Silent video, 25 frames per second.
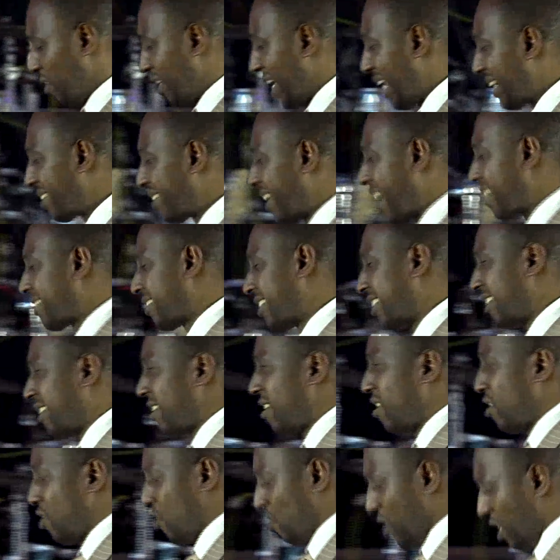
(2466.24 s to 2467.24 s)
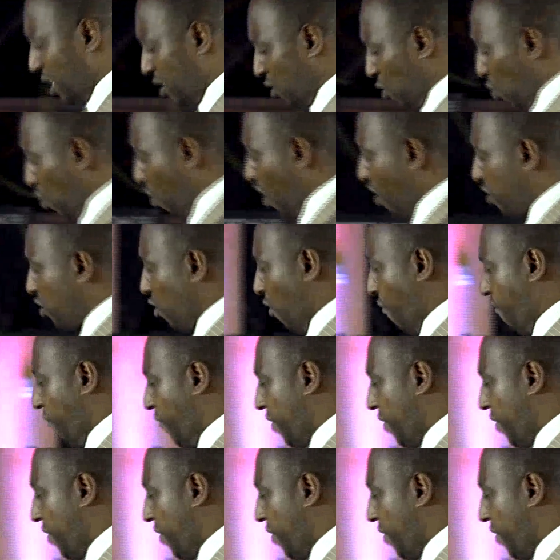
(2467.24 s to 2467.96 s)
you get dirty, you need to wash your